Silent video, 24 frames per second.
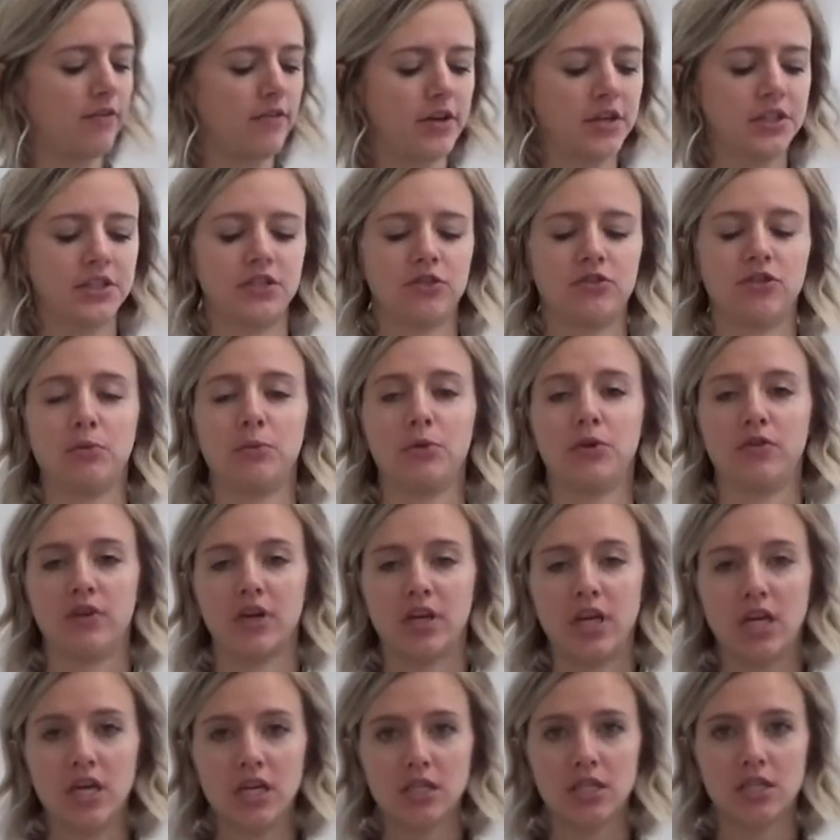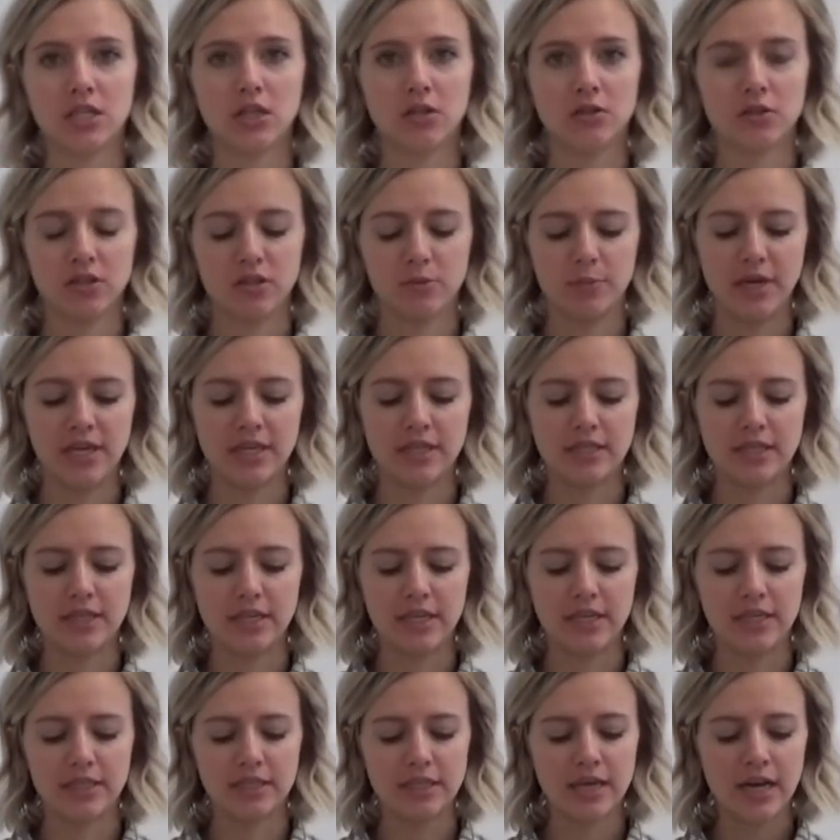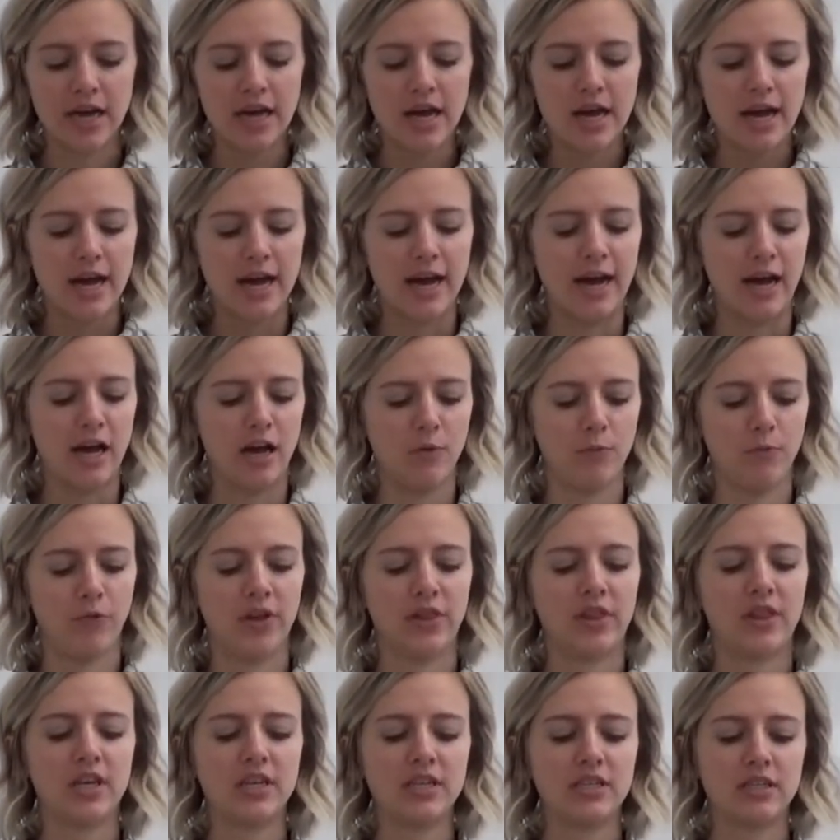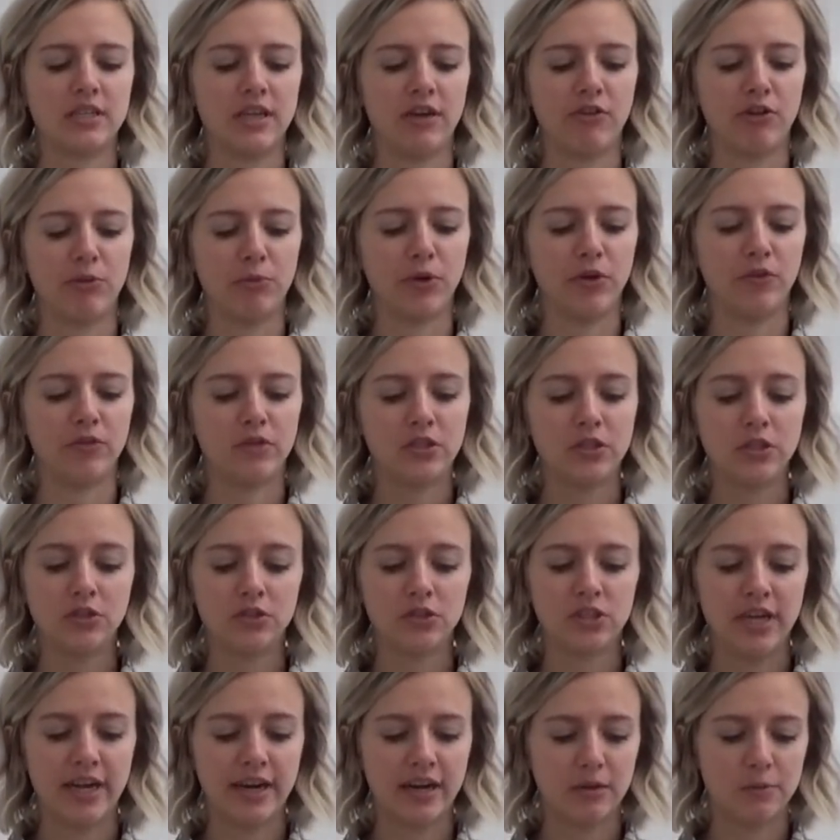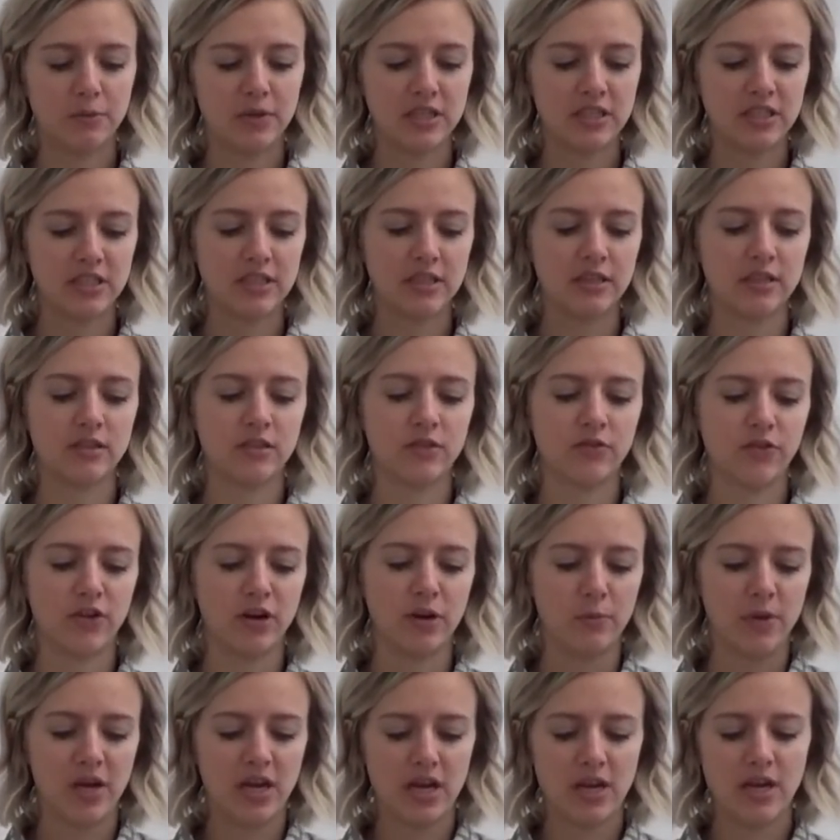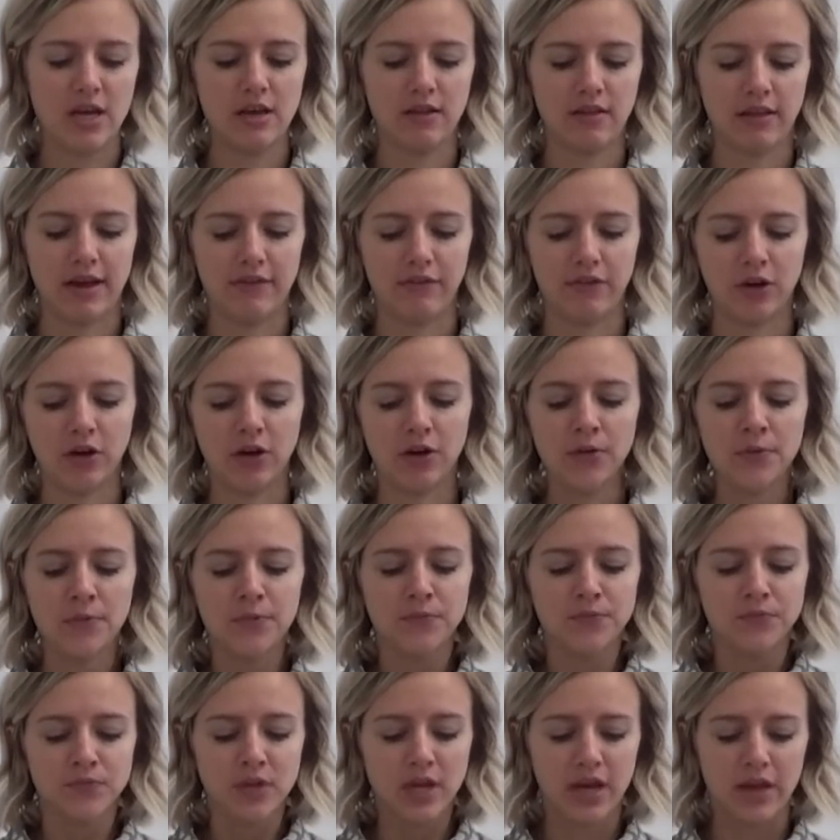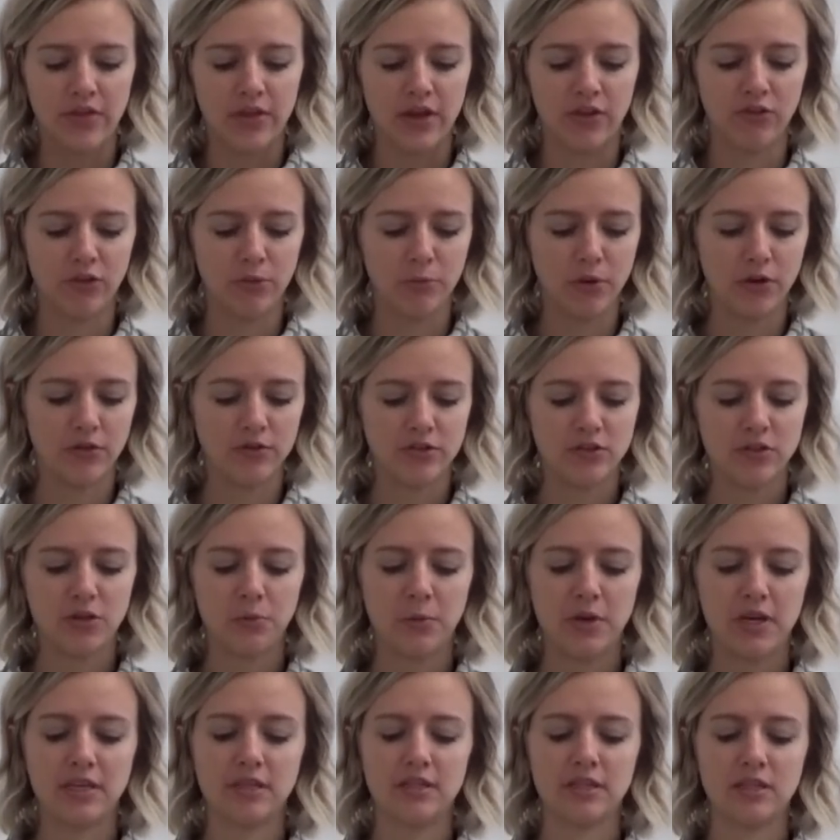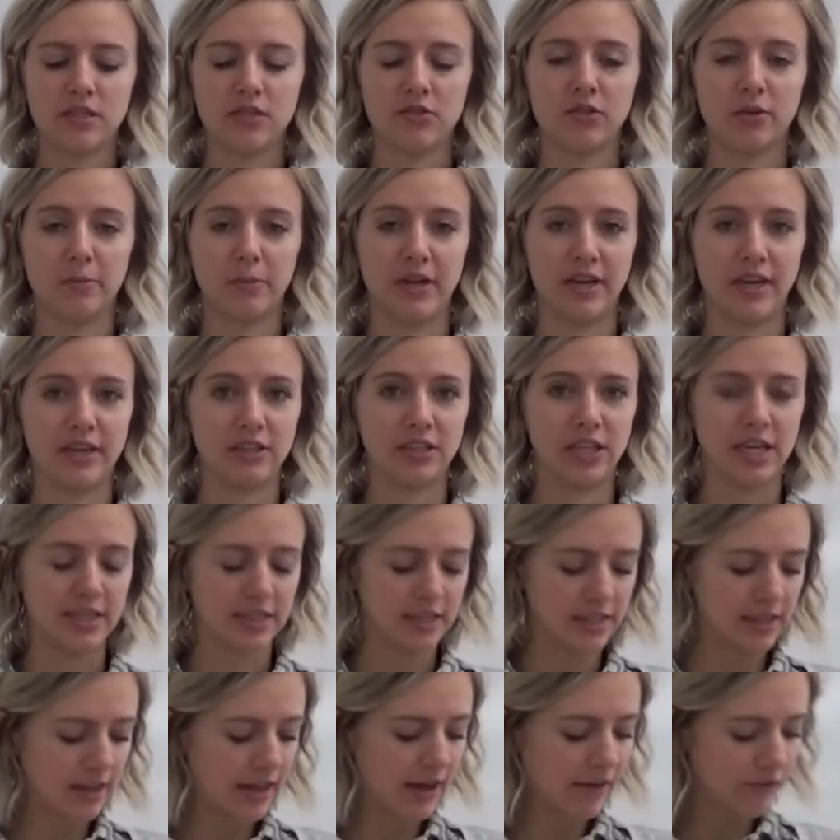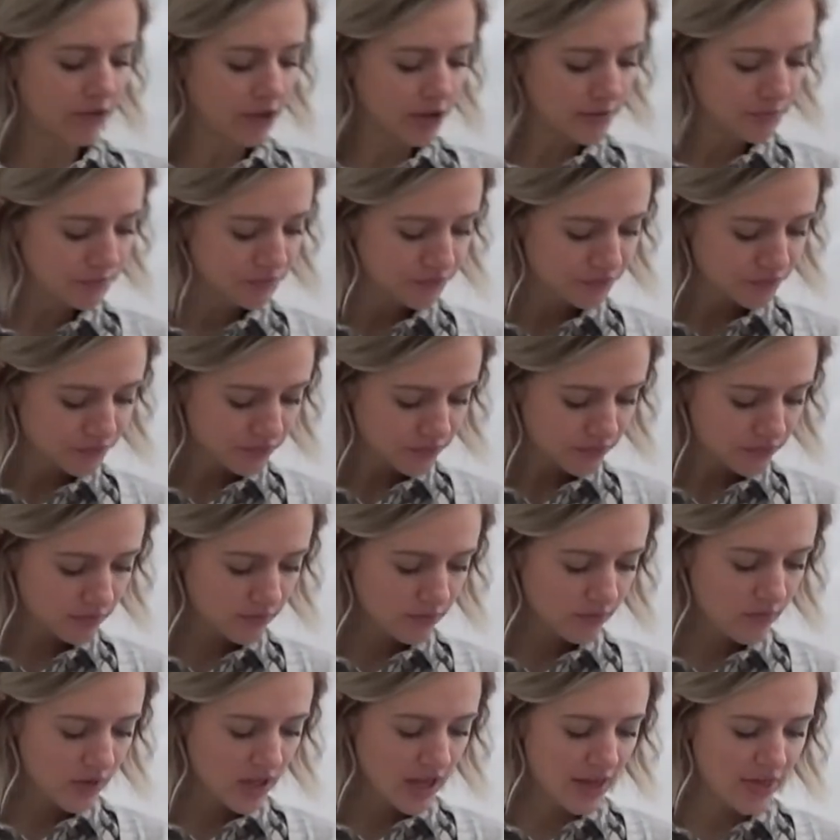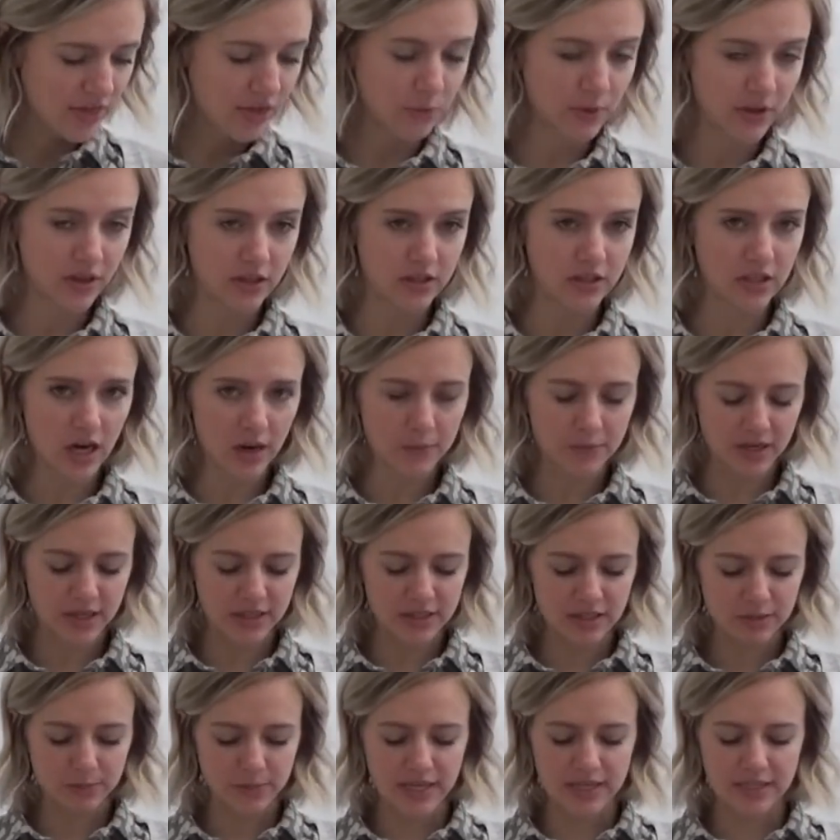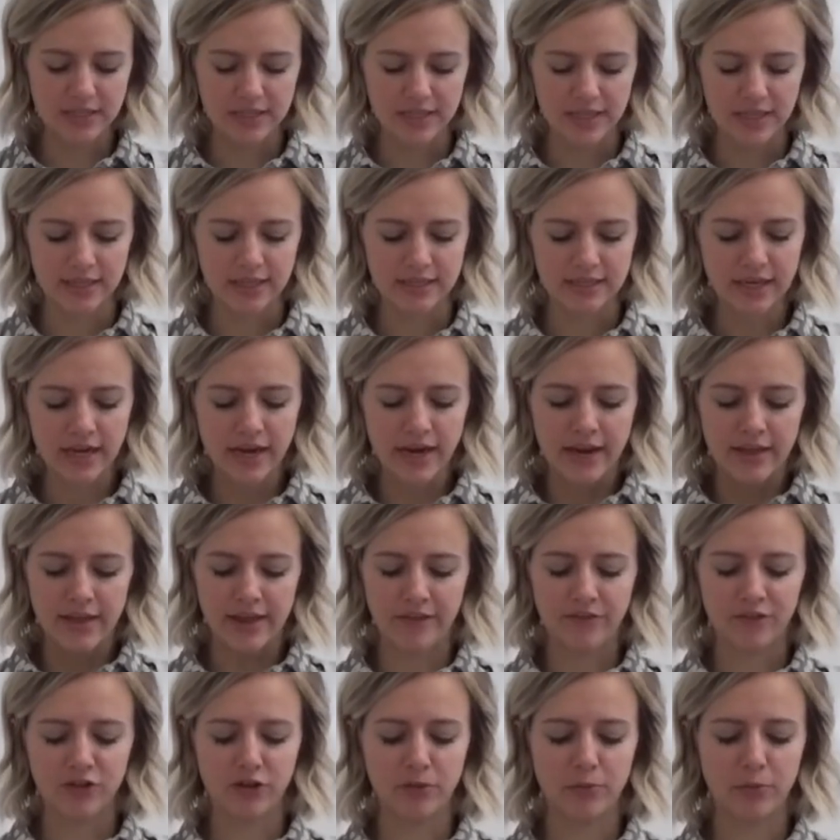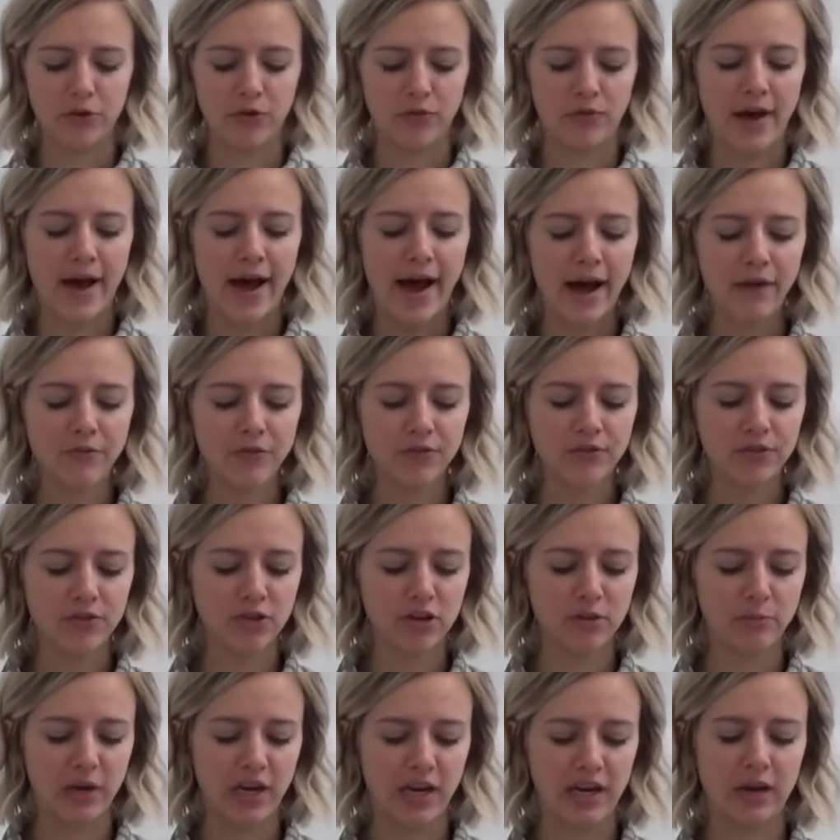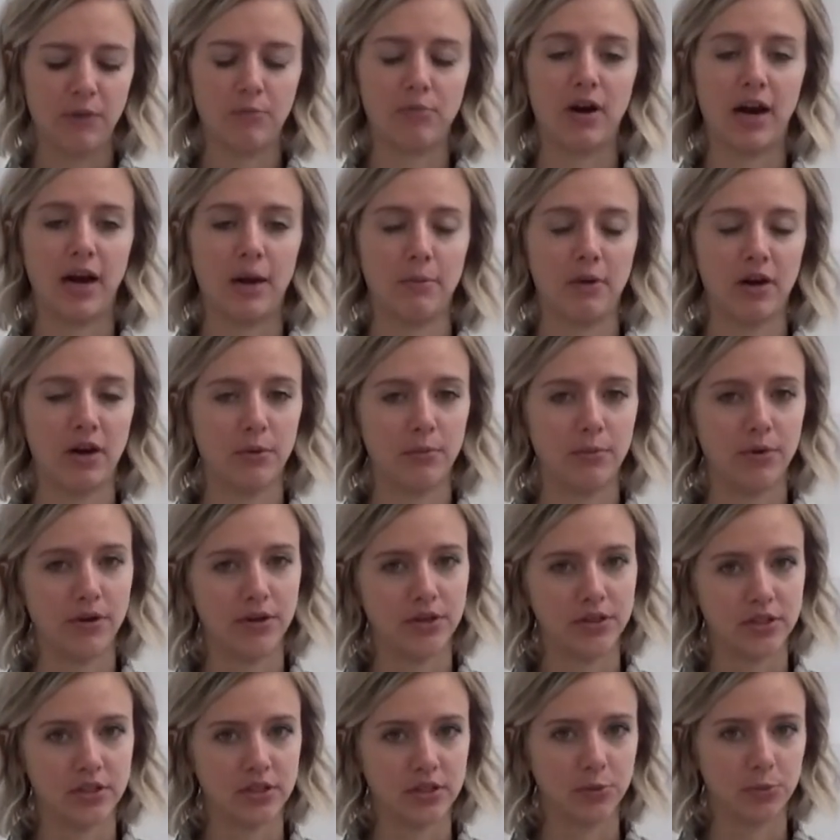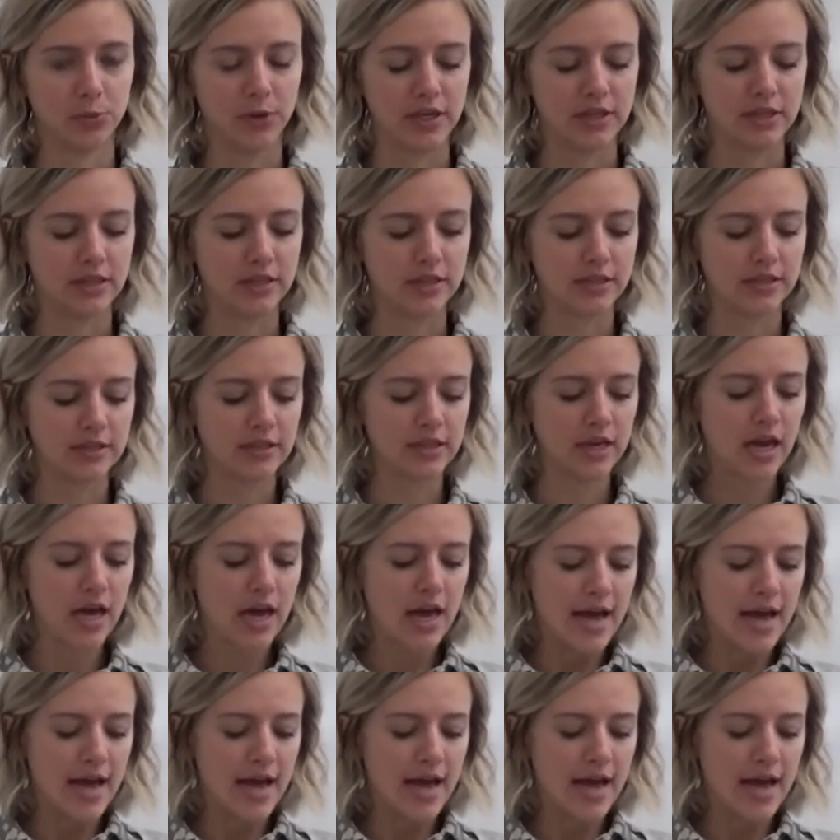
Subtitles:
first, remove a Keystone Species. With this, they remove 2 Jenga pieces from any level, and then remove 2 pieces from an adjacent level. And then with a dominant species, they have to remove half of the remaining primary producer pieces.